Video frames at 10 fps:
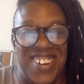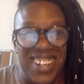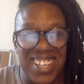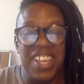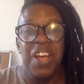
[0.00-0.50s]

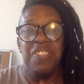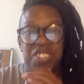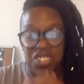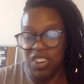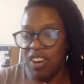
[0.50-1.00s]
Right? The
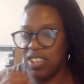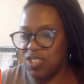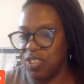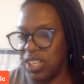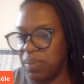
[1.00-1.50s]
sky is
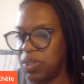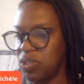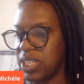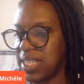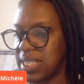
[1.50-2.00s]
not the limit.
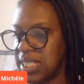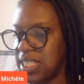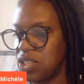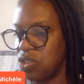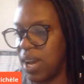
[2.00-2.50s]
Your destiny
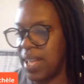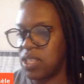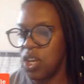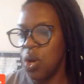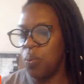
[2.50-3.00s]
is in your
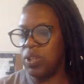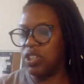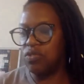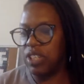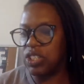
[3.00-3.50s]
hands,
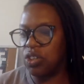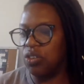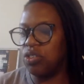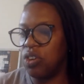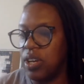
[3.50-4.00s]
whether you reach
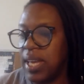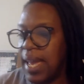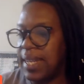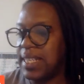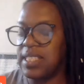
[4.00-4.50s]
or not,
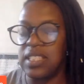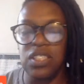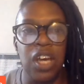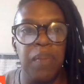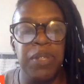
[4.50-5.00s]
and it's
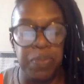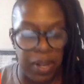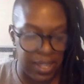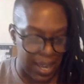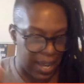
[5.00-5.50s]
determined
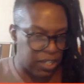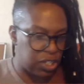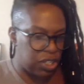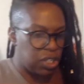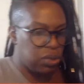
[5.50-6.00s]
by the
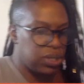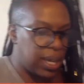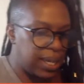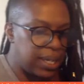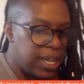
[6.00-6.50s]
action that you
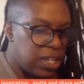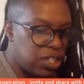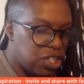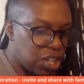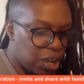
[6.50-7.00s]
take.
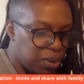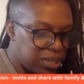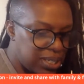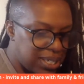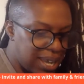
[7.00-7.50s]
So
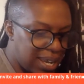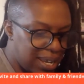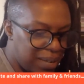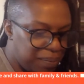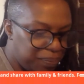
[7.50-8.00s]

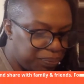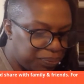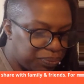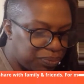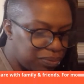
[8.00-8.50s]
today,
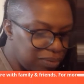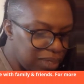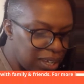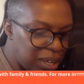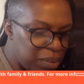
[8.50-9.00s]

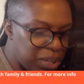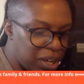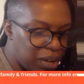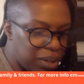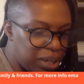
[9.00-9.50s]
here we
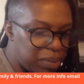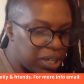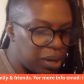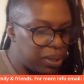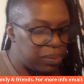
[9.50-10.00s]
go. Here we
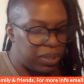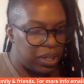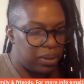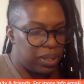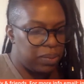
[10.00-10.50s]
go. Here we
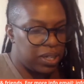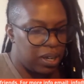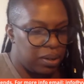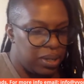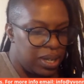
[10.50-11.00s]
go. Here we
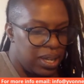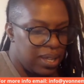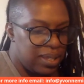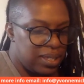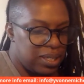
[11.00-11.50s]
go.
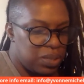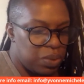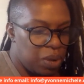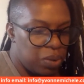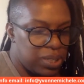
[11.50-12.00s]
This is what
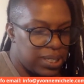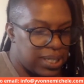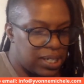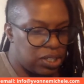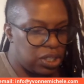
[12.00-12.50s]
I want to
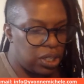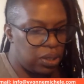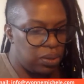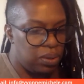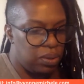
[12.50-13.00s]
say to
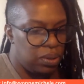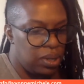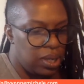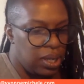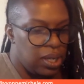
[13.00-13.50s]
you.
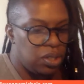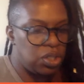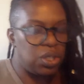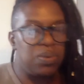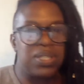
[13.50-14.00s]

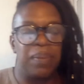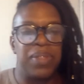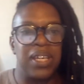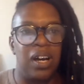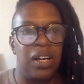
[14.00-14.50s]
Do
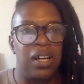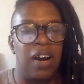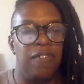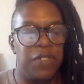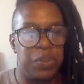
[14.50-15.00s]
something
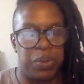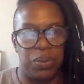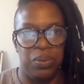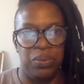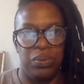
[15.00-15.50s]
uncomfortable.